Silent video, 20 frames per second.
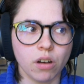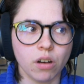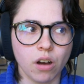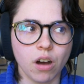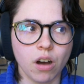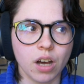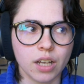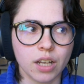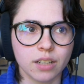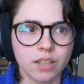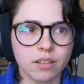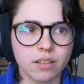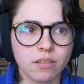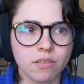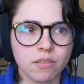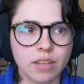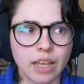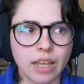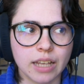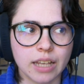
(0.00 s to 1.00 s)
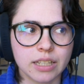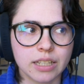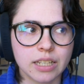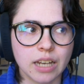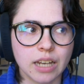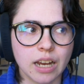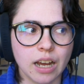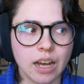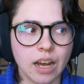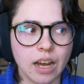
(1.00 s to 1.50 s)
on that
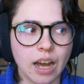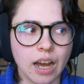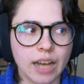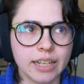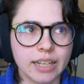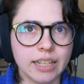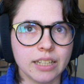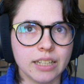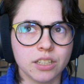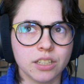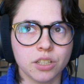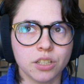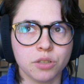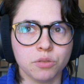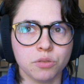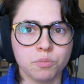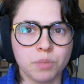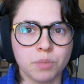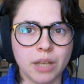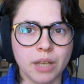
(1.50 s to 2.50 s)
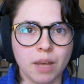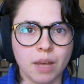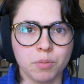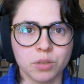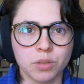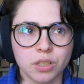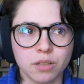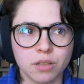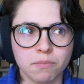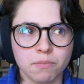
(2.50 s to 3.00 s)
I need to be
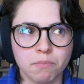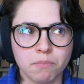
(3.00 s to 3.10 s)
able to